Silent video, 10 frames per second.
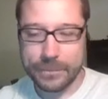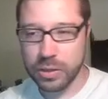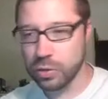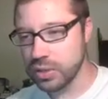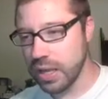
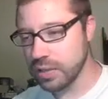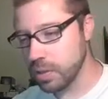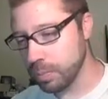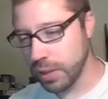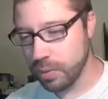Use that to
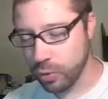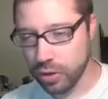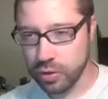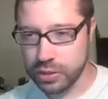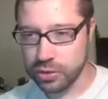play more
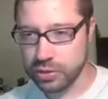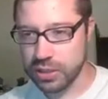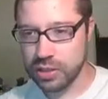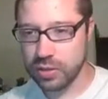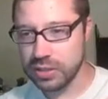creatures
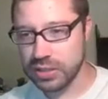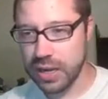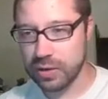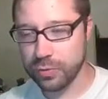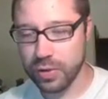that you can
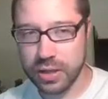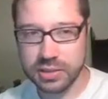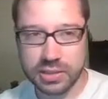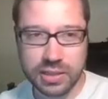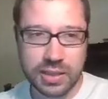
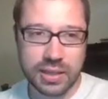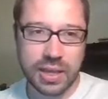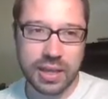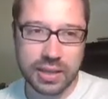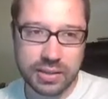sacrifice,
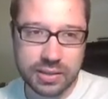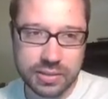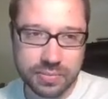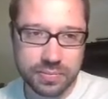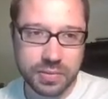and
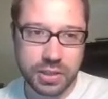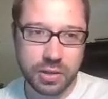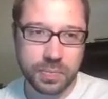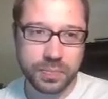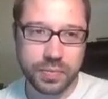
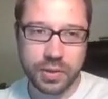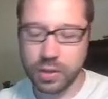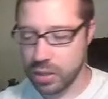you